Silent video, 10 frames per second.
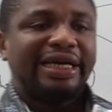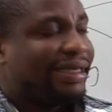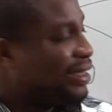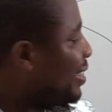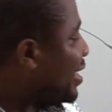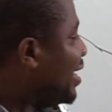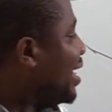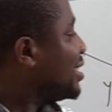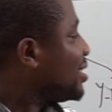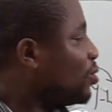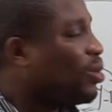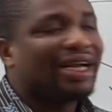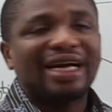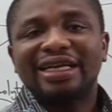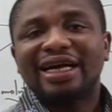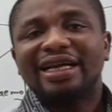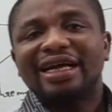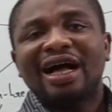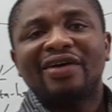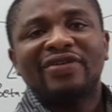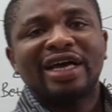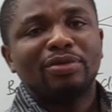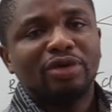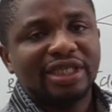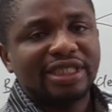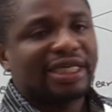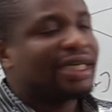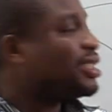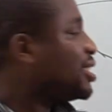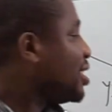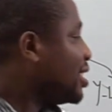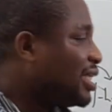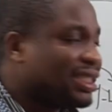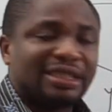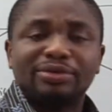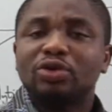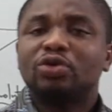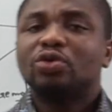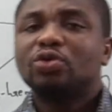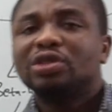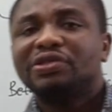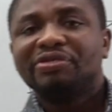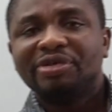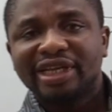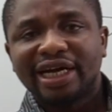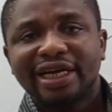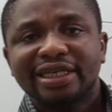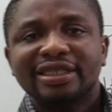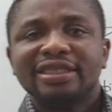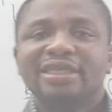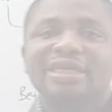Then the next one under the alpha hemolytic is the Streptococcus viridine.